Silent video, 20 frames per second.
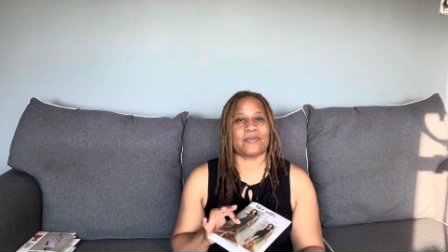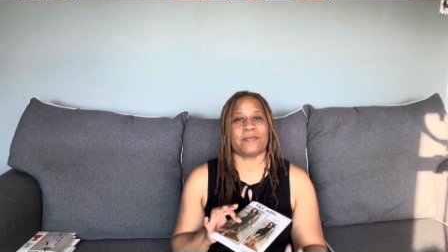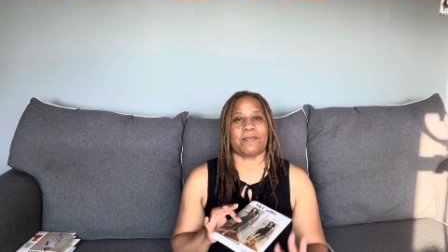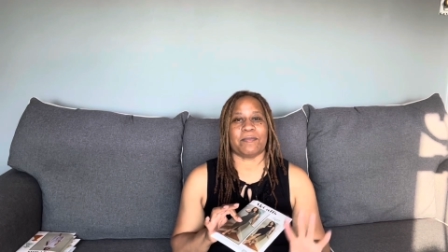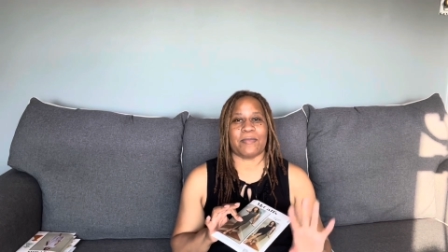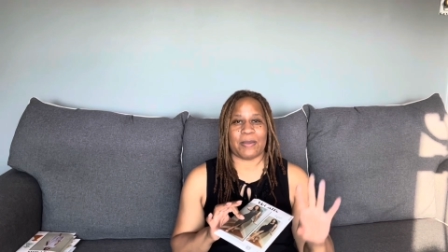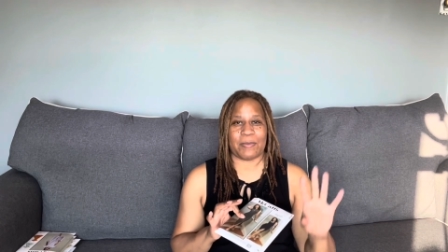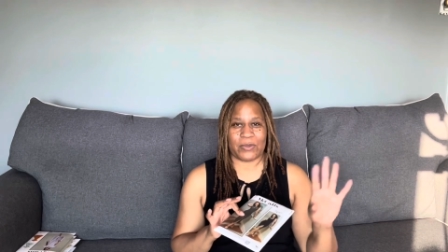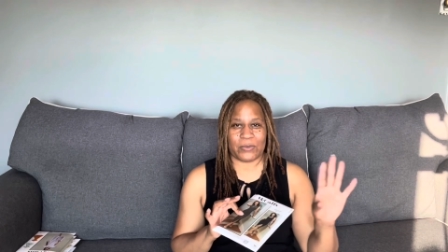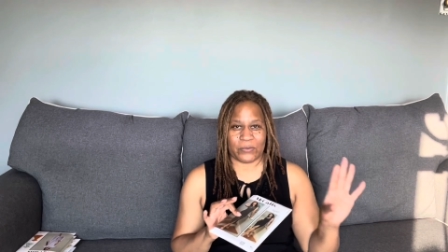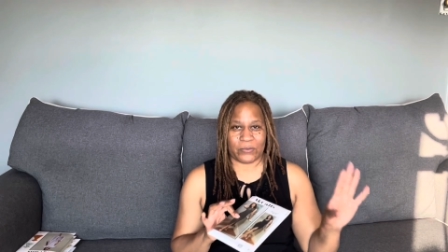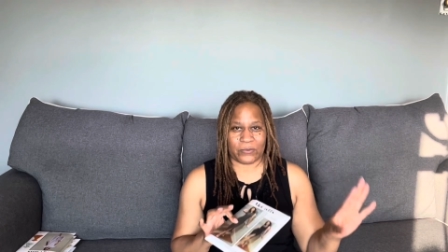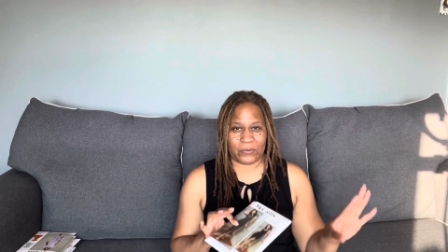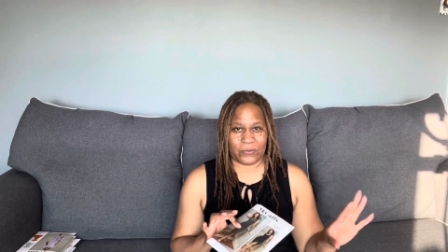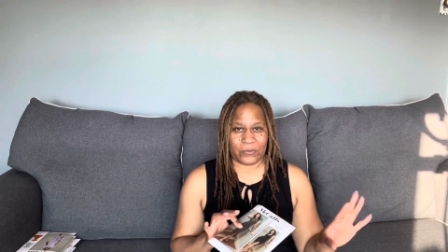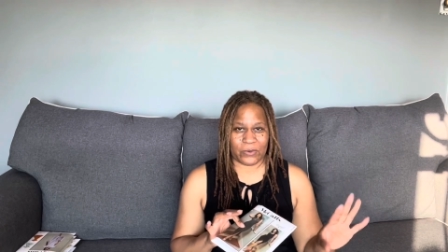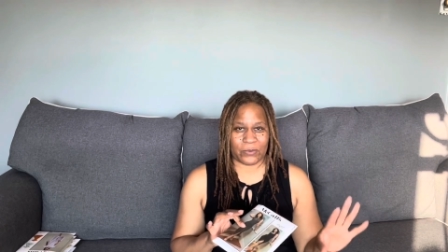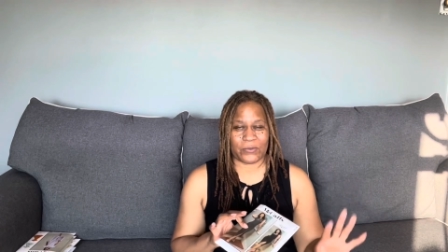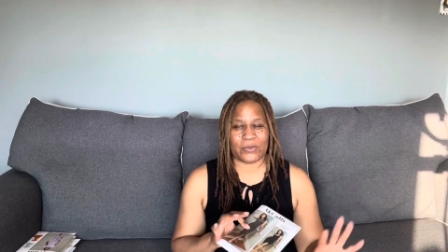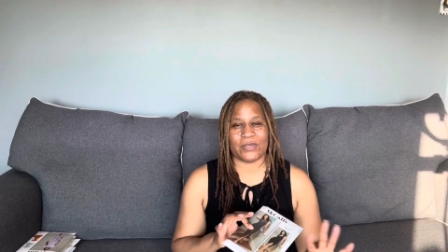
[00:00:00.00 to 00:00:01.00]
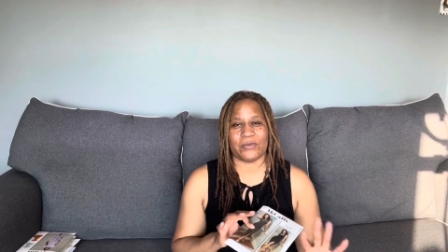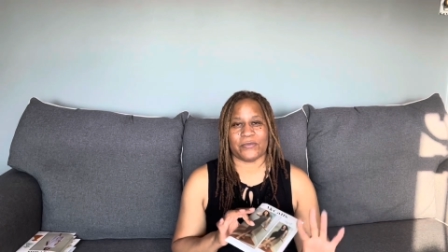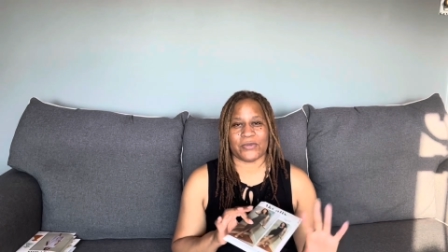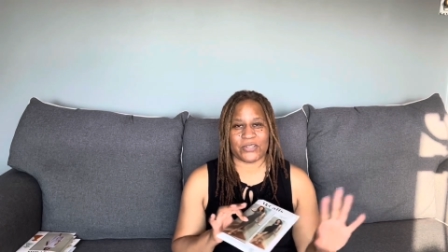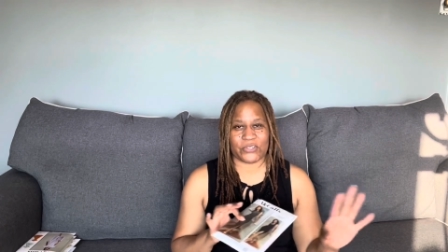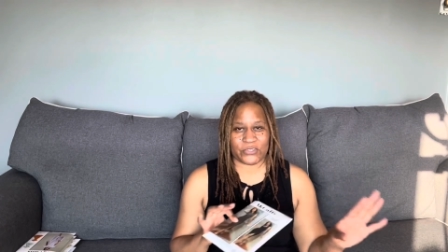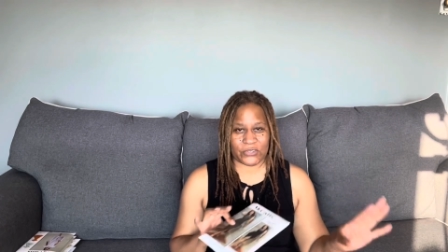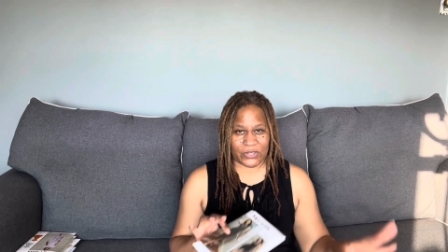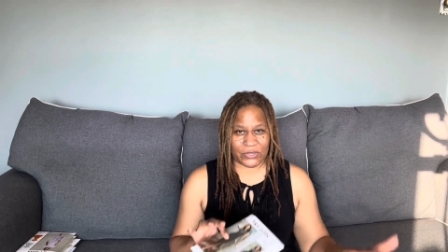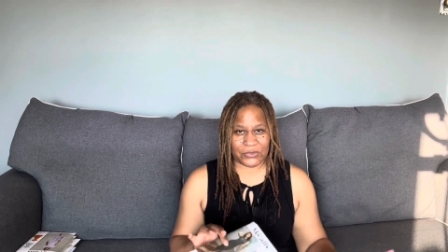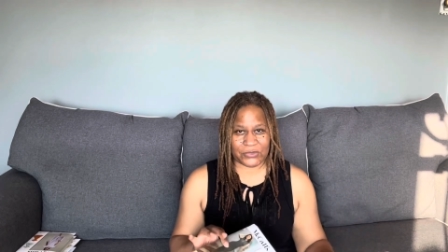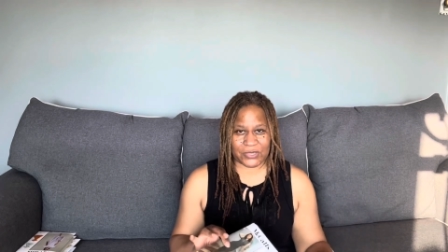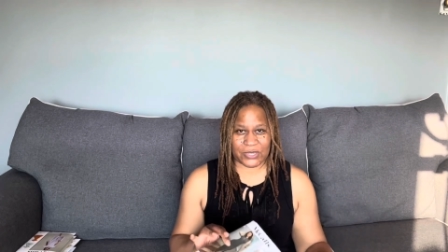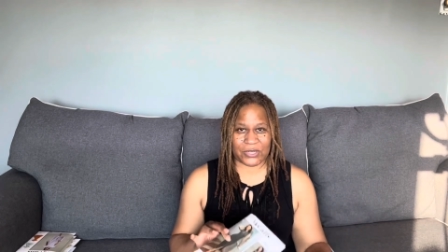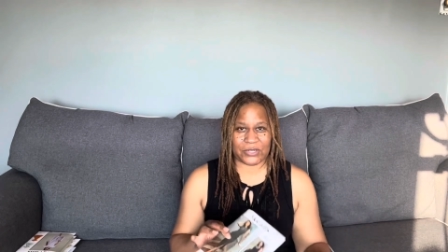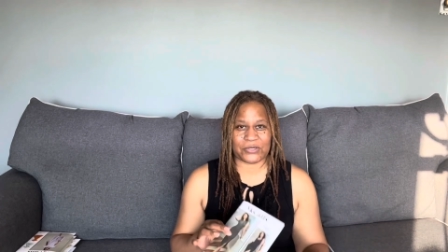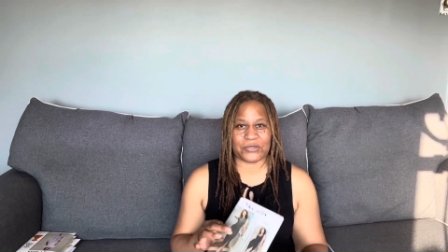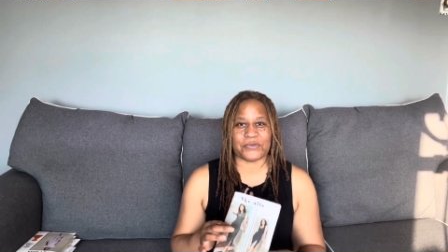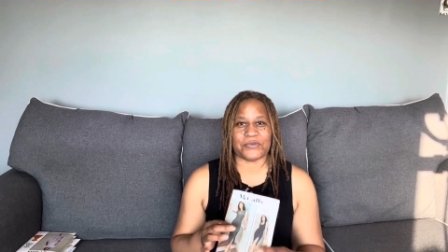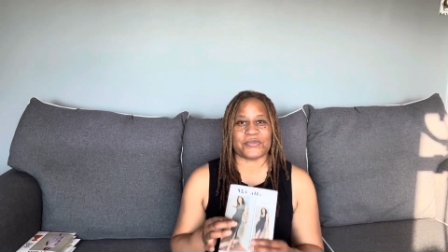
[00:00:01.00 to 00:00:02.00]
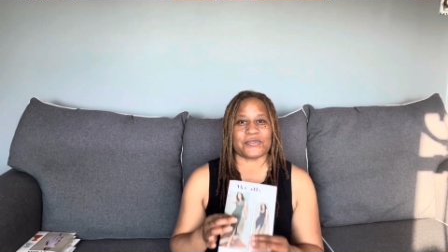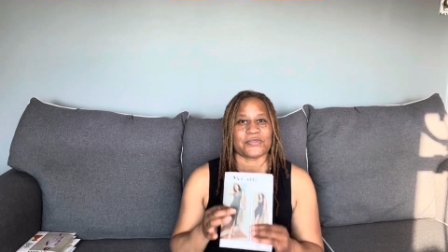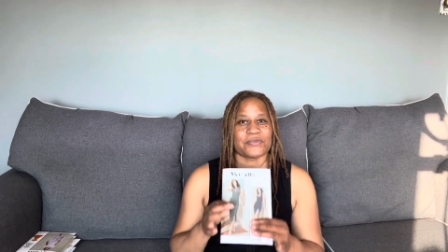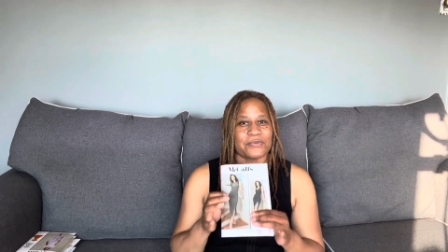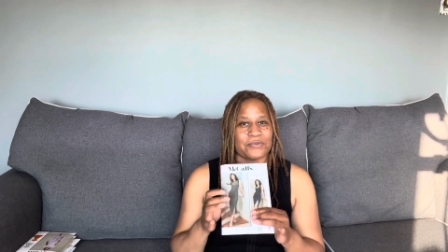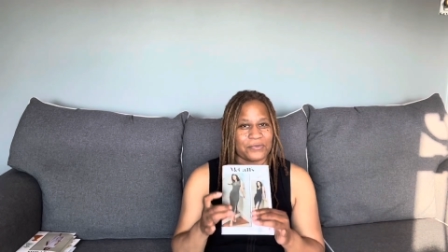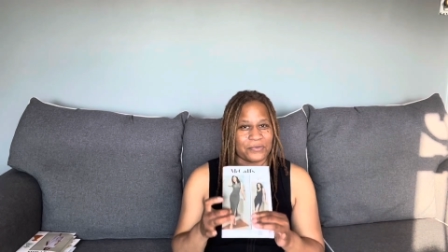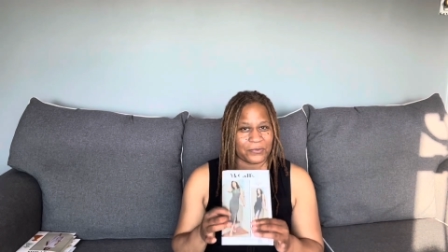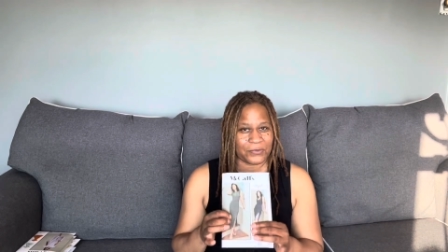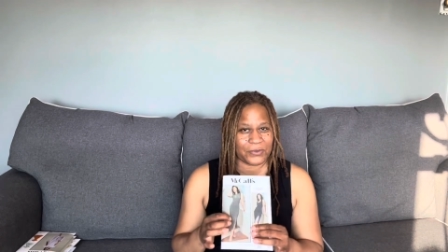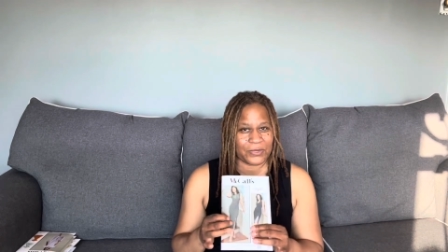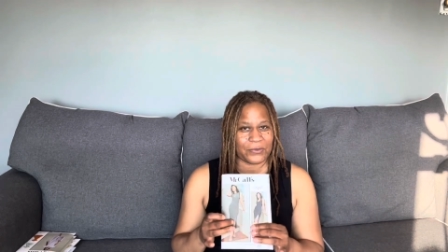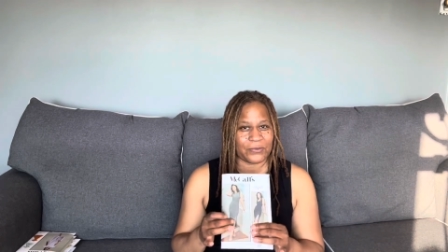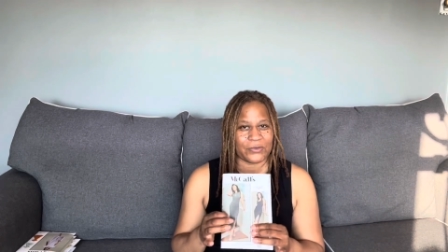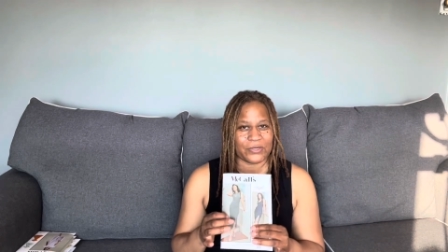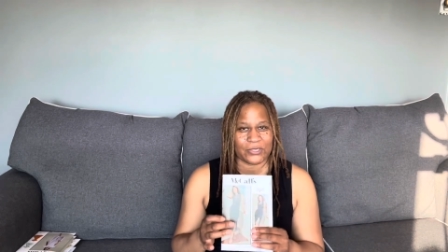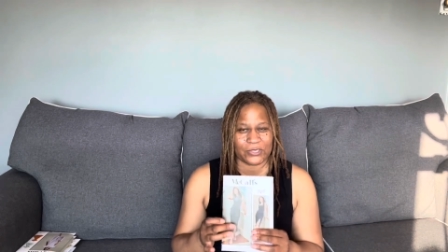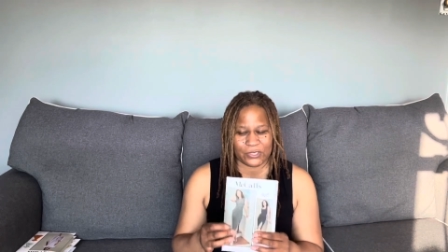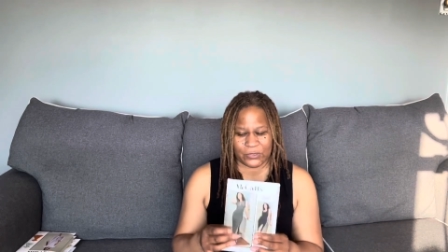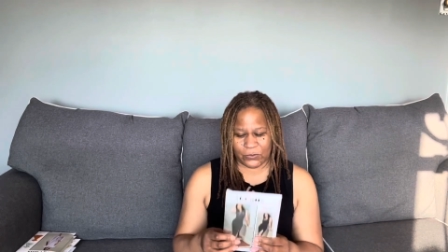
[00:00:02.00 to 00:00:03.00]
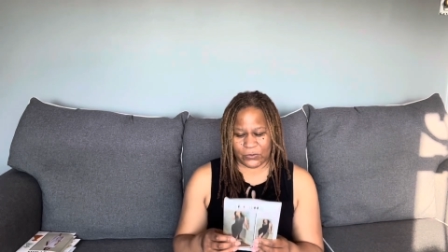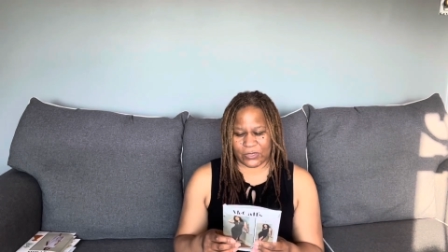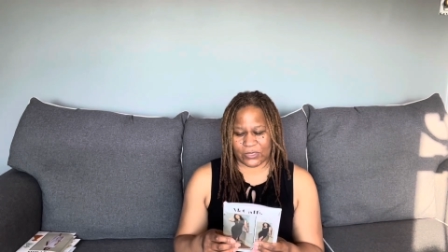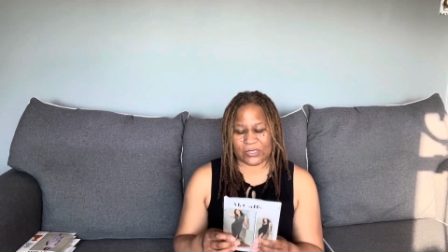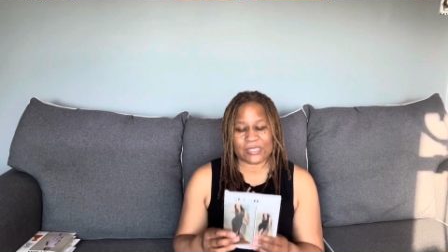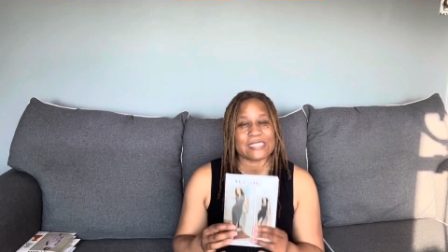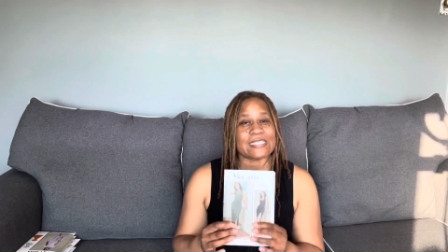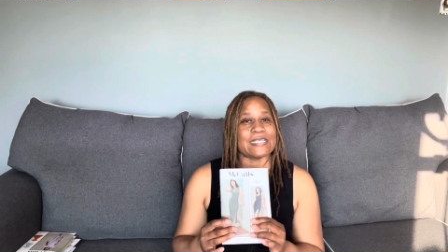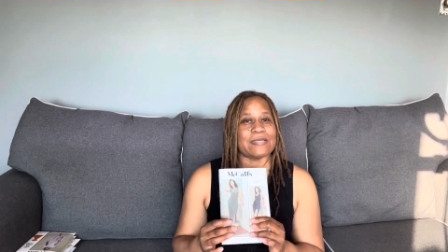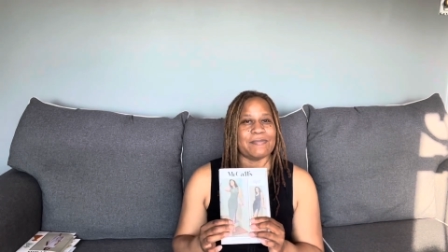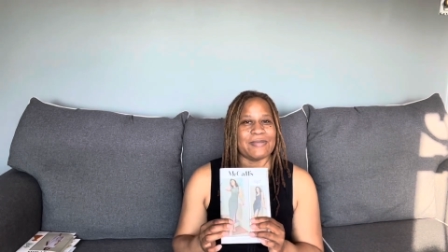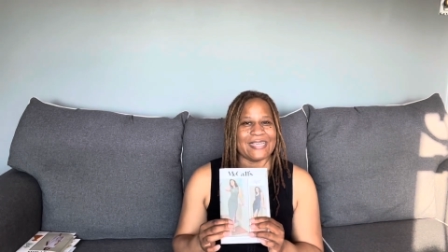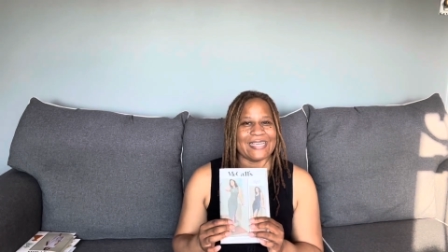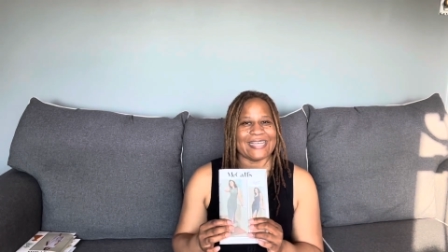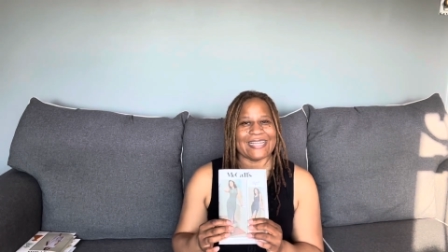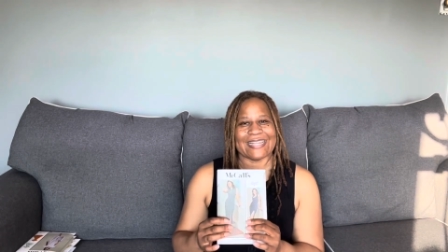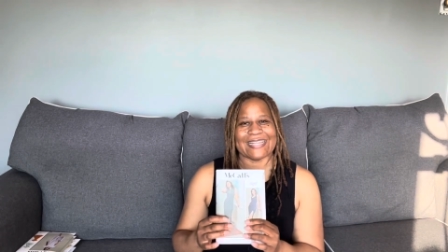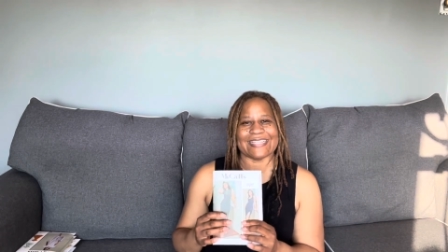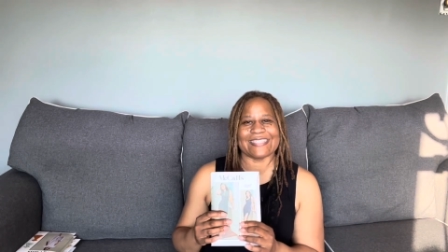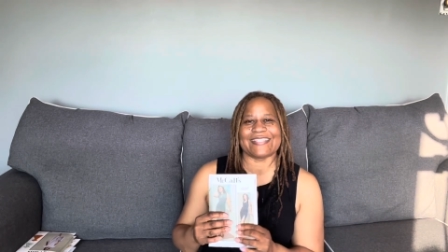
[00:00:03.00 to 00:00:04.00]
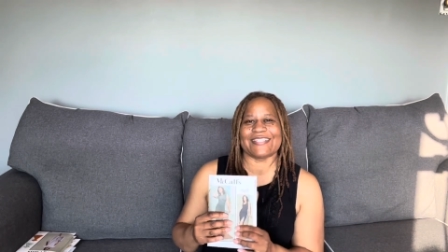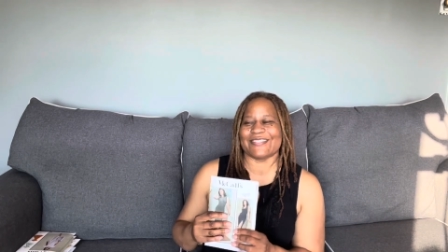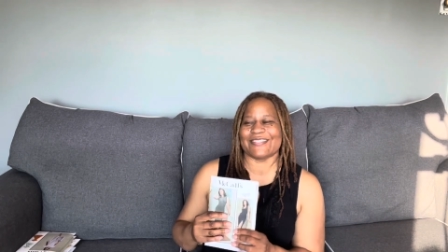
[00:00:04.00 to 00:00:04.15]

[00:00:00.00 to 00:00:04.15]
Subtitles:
maybe when we reach those goals, we'll see me in this